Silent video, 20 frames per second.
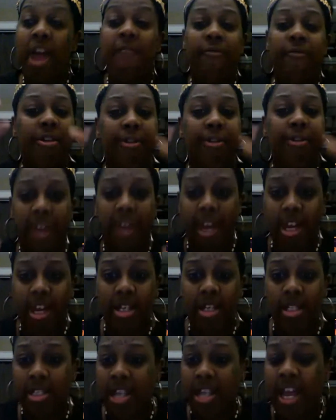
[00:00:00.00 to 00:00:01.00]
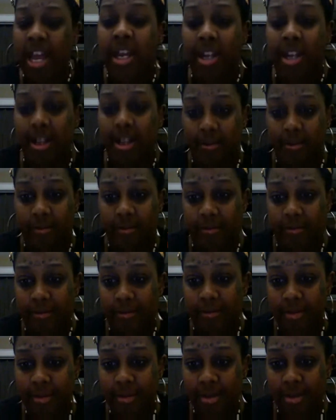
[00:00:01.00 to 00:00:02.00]
everything is negative
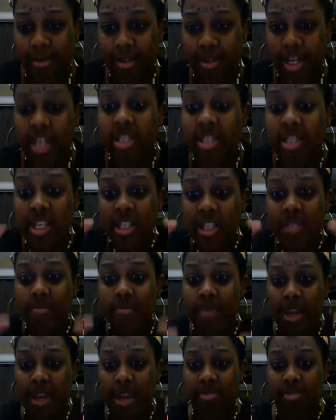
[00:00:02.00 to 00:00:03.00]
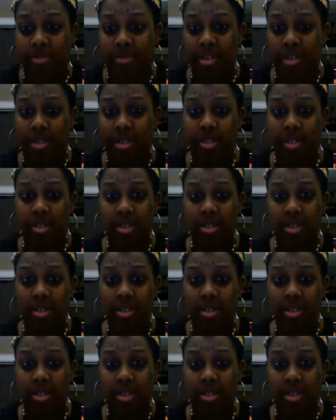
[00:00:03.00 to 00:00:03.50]
in this matrix.